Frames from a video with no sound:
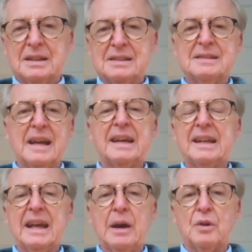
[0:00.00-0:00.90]

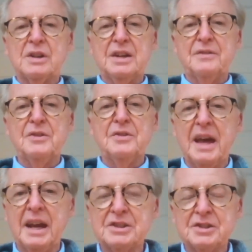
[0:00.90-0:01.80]
Secondly, I want to give you
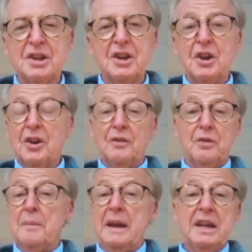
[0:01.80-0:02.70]
thanks
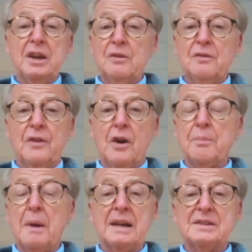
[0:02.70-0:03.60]
for making fall
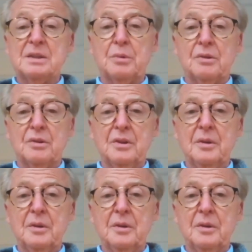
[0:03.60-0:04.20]
possible.